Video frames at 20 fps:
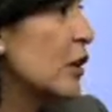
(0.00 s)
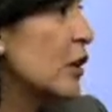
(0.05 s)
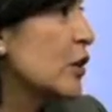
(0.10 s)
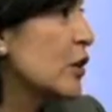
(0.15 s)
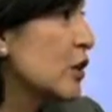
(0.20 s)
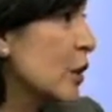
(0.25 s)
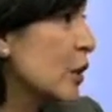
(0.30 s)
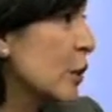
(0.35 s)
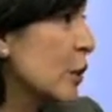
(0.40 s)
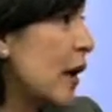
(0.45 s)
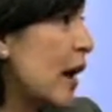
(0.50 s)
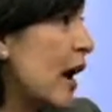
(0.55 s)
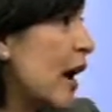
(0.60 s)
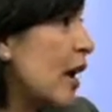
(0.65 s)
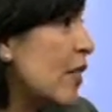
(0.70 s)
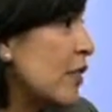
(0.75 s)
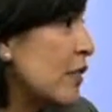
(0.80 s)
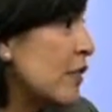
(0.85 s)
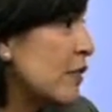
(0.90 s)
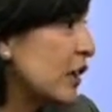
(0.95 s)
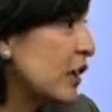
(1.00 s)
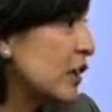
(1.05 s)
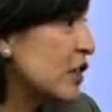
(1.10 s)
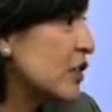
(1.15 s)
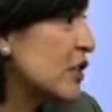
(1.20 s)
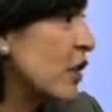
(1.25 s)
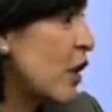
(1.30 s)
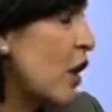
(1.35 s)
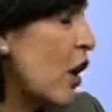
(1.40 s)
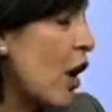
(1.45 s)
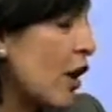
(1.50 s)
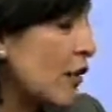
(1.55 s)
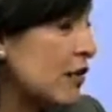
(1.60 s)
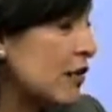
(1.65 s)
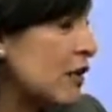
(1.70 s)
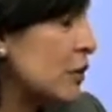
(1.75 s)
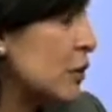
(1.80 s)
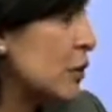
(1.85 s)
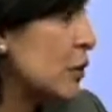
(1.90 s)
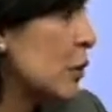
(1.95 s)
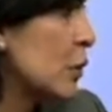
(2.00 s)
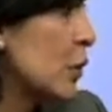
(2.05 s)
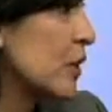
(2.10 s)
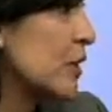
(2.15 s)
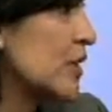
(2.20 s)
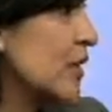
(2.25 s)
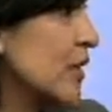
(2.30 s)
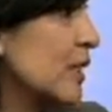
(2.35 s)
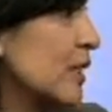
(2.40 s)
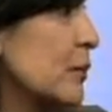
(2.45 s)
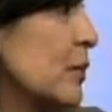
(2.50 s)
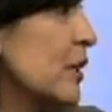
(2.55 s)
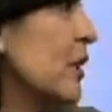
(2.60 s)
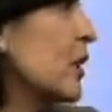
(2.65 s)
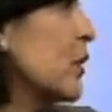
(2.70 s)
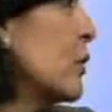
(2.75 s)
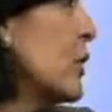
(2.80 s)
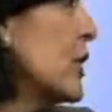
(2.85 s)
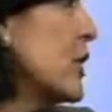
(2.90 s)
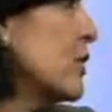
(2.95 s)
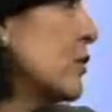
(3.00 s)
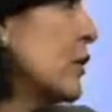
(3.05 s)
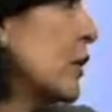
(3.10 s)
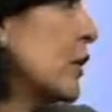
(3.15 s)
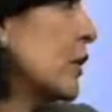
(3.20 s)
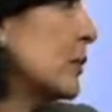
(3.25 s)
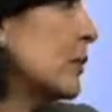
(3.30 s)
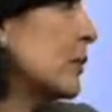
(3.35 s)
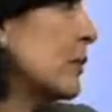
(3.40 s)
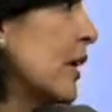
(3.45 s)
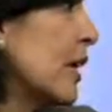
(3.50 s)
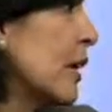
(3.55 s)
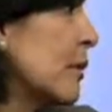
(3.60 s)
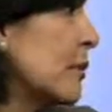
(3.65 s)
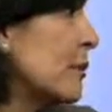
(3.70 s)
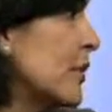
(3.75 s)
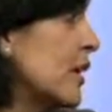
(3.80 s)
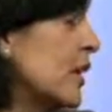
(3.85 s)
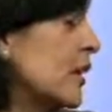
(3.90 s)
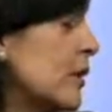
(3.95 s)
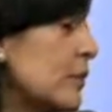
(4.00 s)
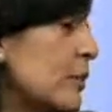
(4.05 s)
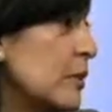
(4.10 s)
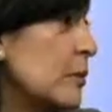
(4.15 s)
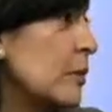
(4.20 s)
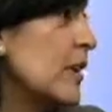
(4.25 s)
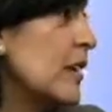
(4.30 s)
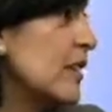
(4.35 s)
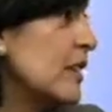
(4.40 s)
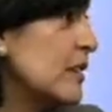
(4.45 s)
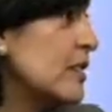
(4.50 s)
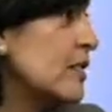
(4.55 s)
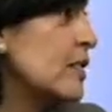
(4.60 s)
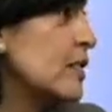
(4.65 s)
So the village is often notoriously the biggest risk for Olympic bids.